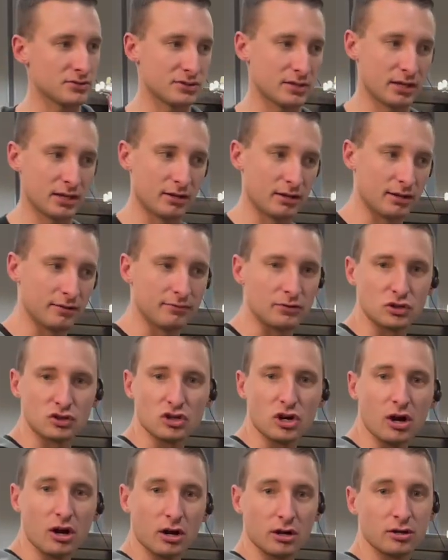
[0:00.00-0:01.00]
that if you're
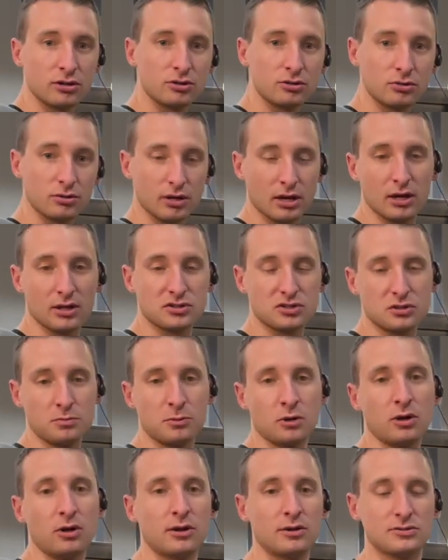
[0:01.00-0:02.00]
talking to a
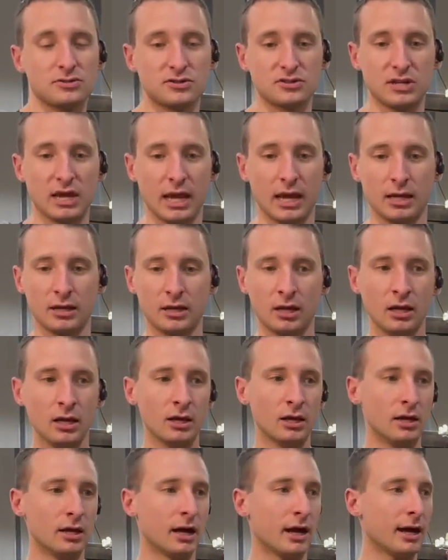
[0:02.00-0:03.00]
customer on stain,
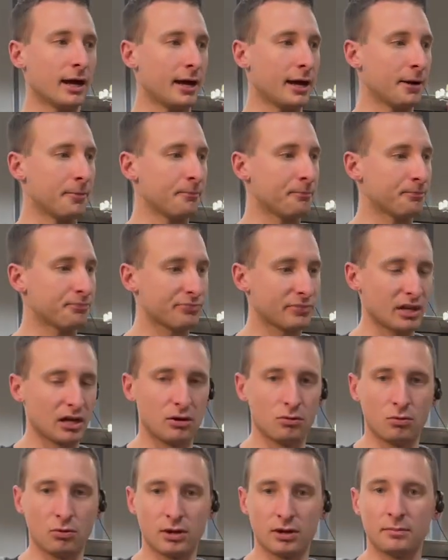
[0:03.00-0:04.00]
I
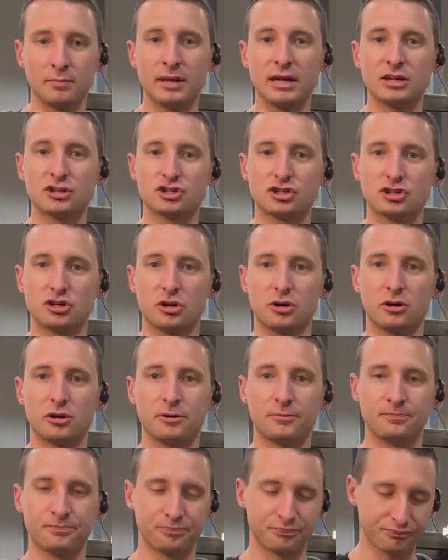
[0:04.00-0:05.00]
want to make sure
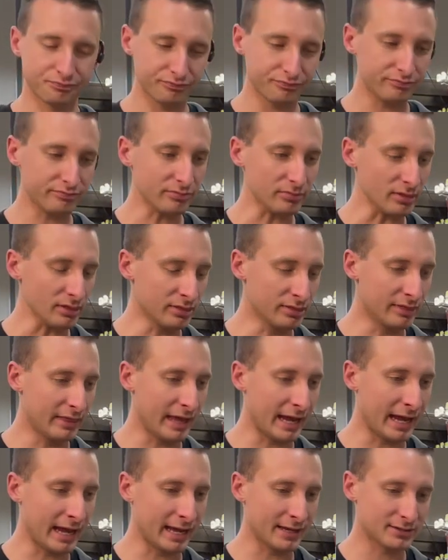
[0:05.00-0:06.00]

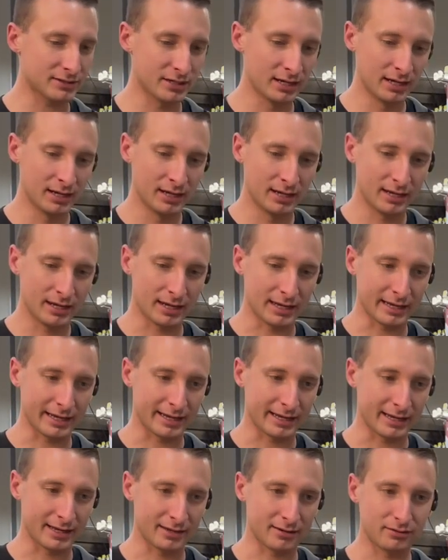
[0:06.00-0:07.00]
that
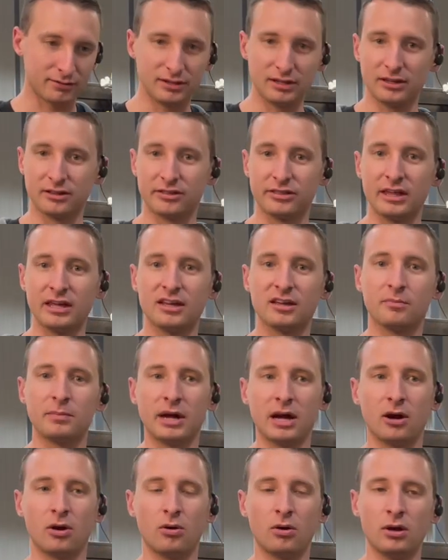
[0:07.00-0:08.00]
you think
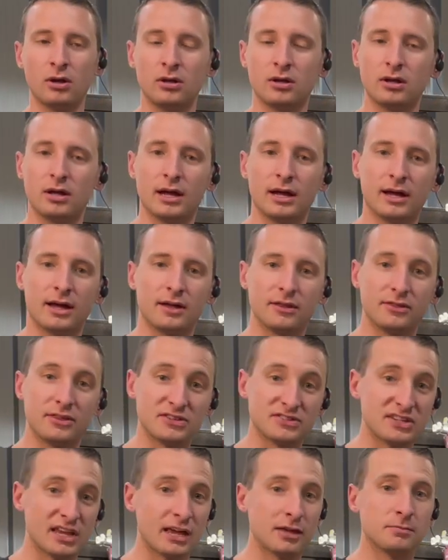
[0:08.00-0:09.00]
about the
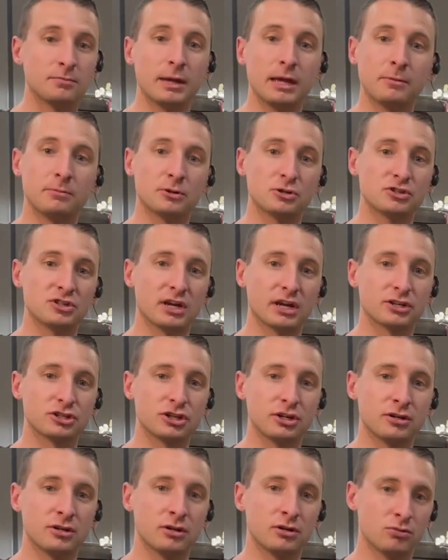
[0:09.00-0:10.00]
sandpaper
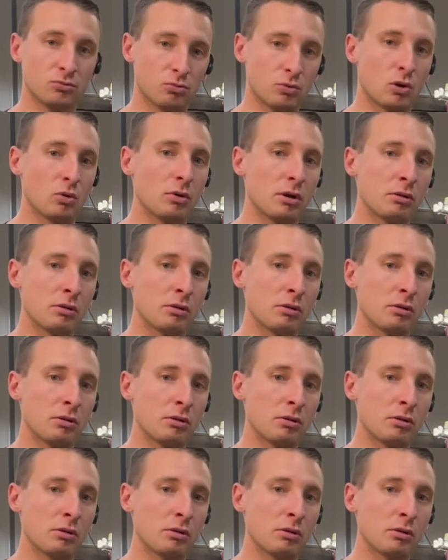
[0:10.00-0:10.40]
section, what we